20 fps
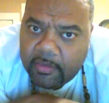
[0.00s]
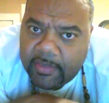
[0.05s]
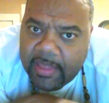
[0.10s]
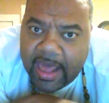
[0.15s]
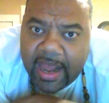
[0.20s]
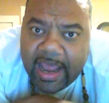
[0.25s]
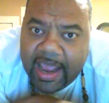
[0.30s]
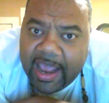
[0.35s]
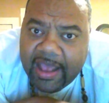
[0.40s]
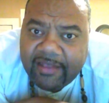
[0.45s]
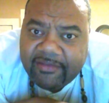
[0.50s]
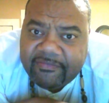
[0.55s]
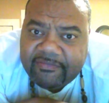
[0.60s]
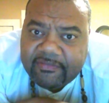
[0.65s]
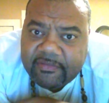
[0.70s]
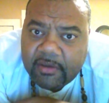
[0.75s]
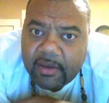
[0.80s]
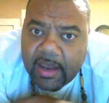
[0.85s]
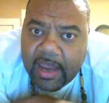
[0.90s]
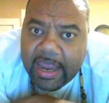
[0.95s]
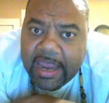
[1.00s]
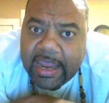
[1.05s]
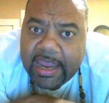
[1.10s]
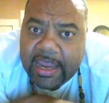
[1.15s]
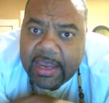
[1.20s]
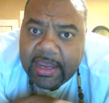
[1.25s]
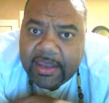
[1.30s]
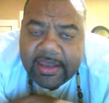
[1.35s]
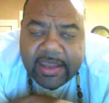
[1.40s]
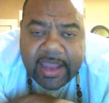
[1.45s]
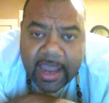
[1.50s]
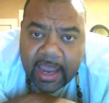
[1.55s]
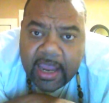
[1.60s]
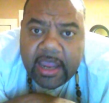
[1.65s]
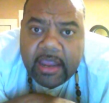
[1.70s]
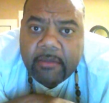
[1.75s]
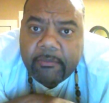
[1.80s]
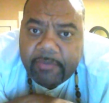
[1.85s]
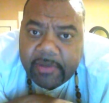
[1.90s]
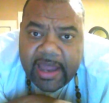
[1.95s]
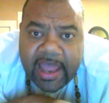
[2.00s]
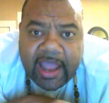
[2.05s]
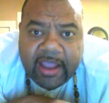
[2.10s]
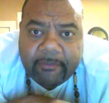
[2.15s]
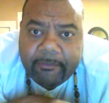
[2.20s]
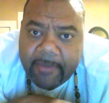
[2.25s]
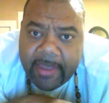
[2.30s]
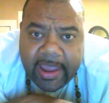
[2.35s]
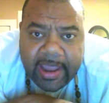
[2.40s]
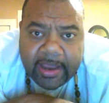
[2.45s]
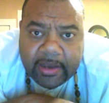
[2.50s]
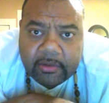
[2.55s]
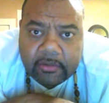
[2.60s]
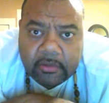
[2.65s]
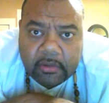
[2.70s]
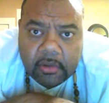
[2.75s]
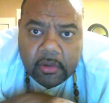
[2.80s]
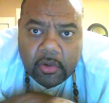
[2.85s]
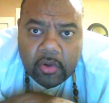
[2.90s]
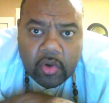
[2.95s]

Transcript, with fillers: that as a gay black man